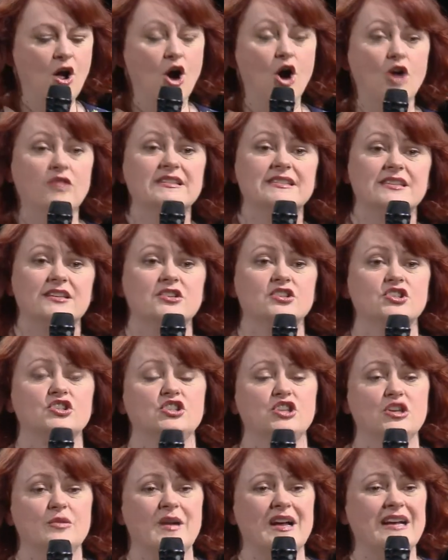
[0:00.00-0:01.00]
Or is the
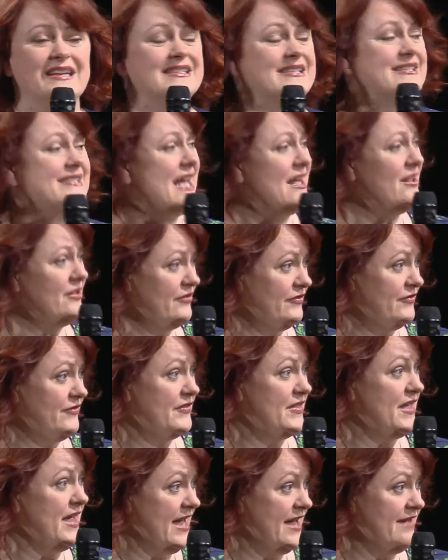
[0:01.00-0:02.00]
consumer herself
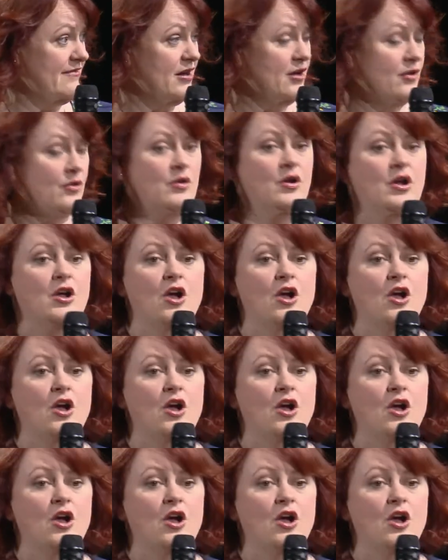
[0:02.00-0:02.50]
the hero,